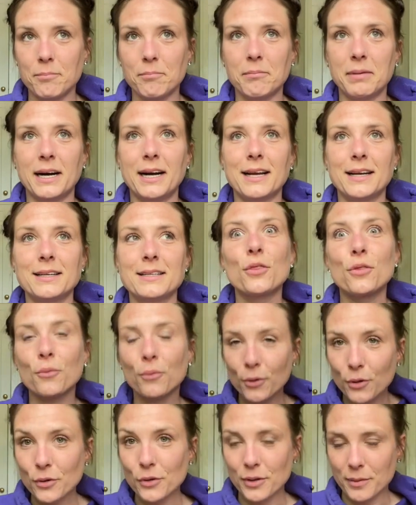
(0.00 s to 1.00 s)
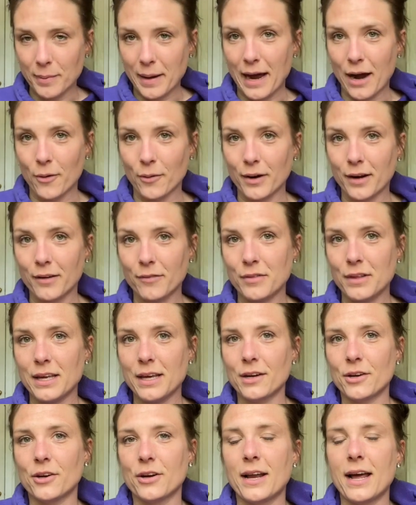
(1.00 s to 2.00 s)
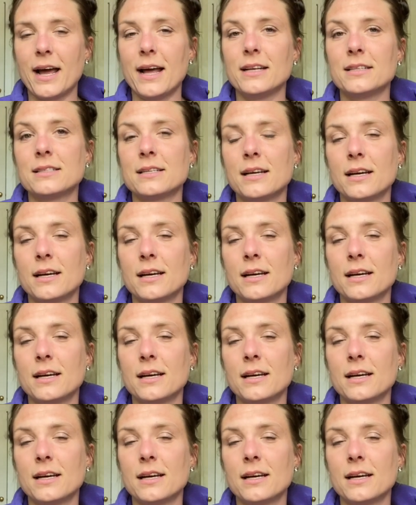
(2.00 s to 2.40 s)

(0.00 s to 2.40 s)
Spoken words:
but through the power of the internet,